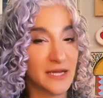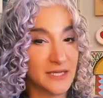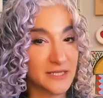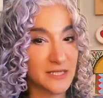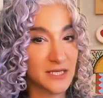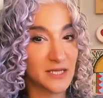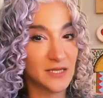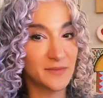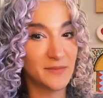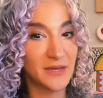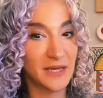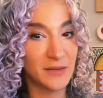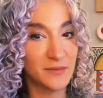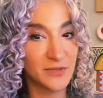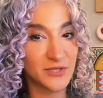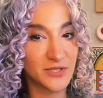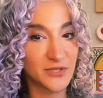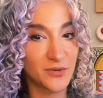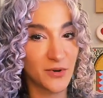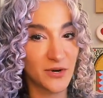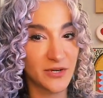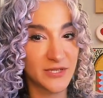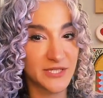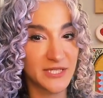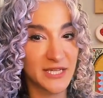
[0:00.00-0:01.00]
is going to be able
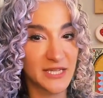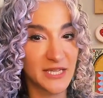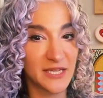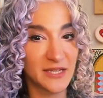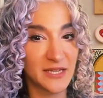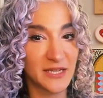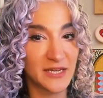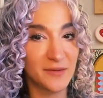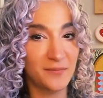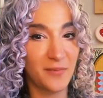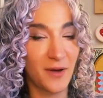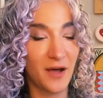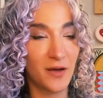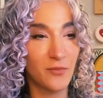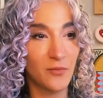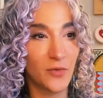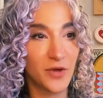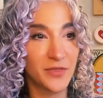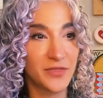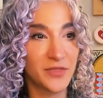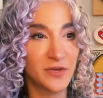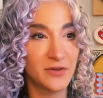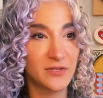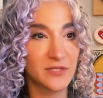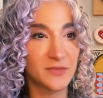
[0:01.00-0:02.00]
to articulate upon
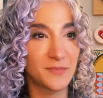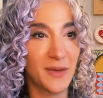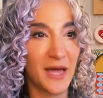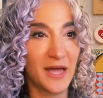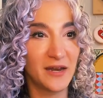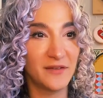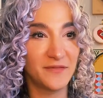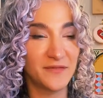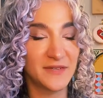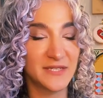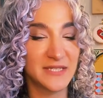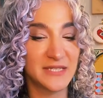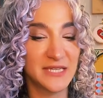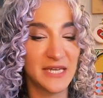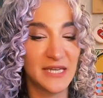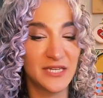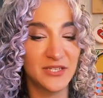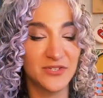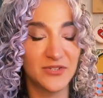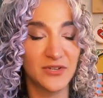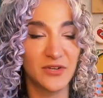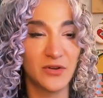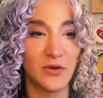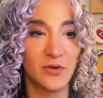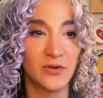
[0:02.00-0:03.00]
what those
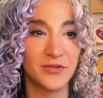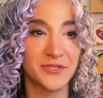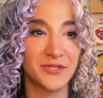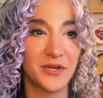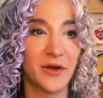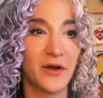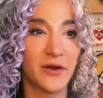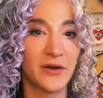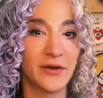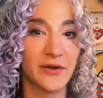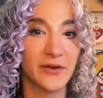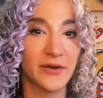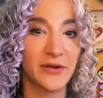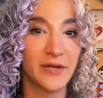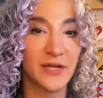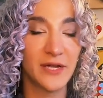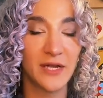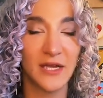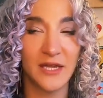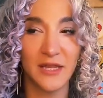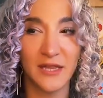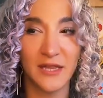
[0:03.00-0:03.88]
manifestation goals are.